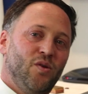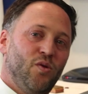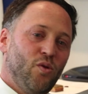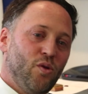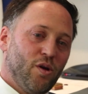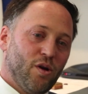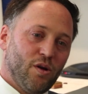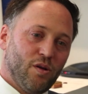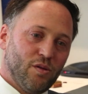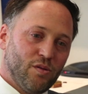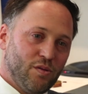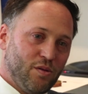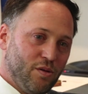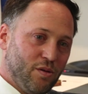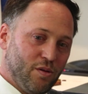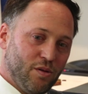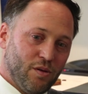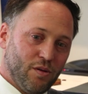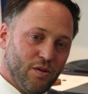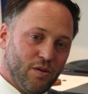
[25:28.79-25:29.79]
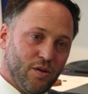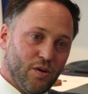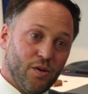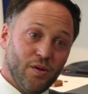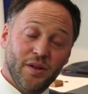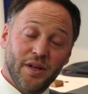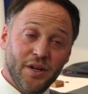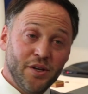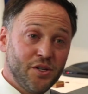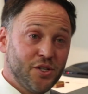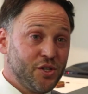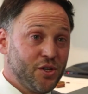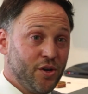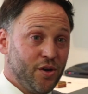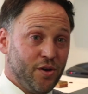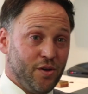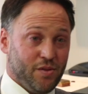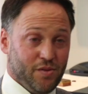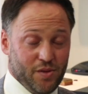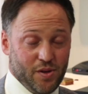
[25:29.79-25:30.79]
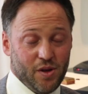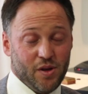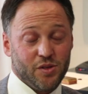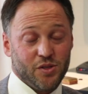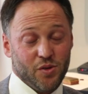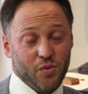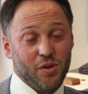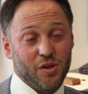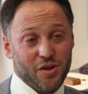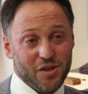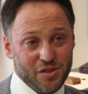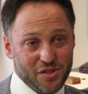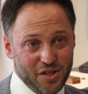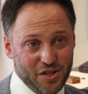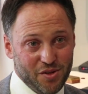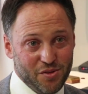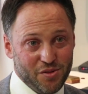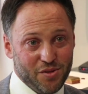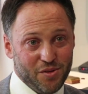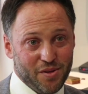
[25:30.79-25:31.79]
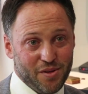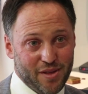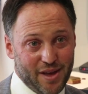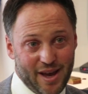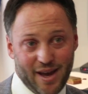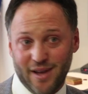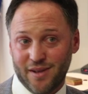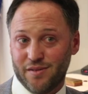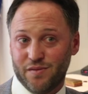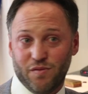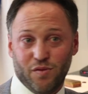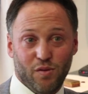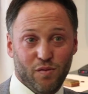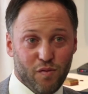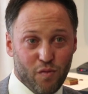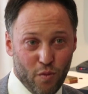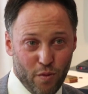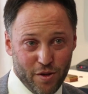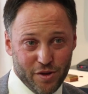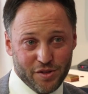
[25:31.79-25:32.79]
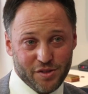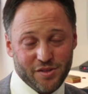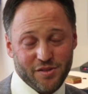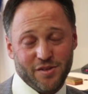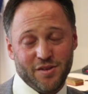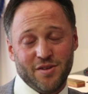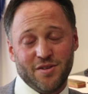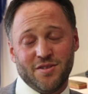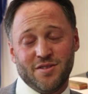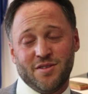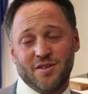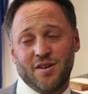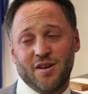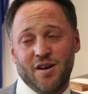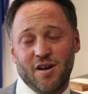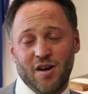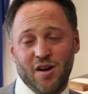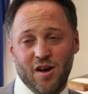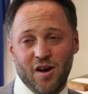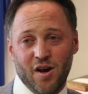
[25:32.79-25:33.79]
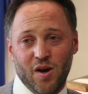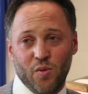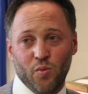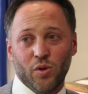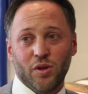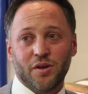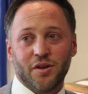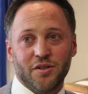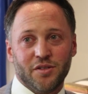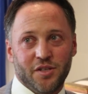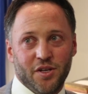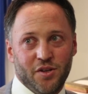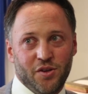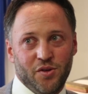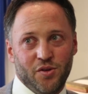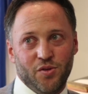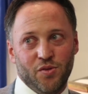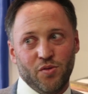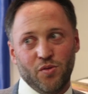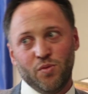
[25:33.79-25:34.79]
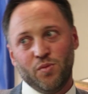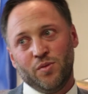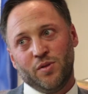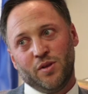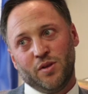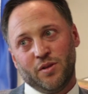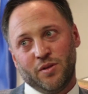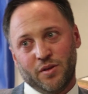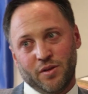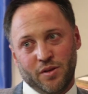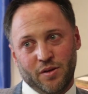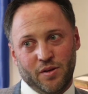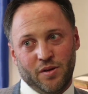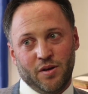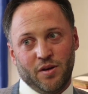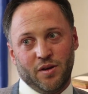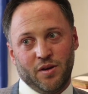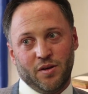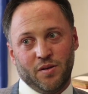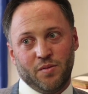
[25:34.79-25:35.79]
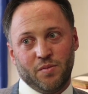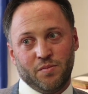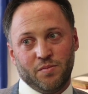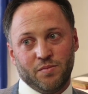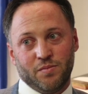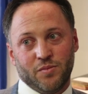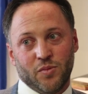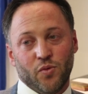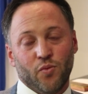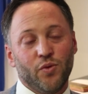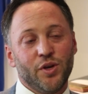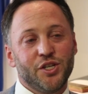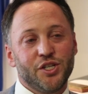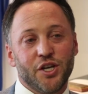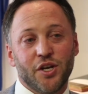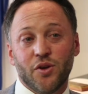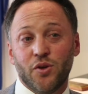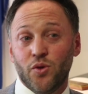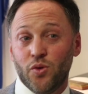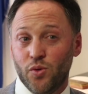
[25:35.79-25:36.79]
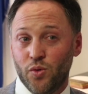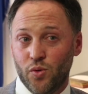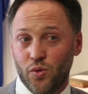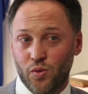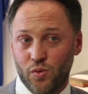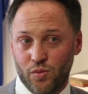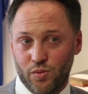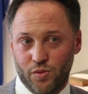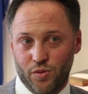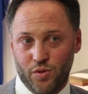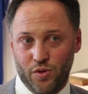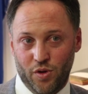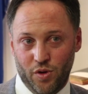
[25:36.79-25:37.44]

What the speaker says: or literature. So we'll continue doing that full force. We'll continue reaching new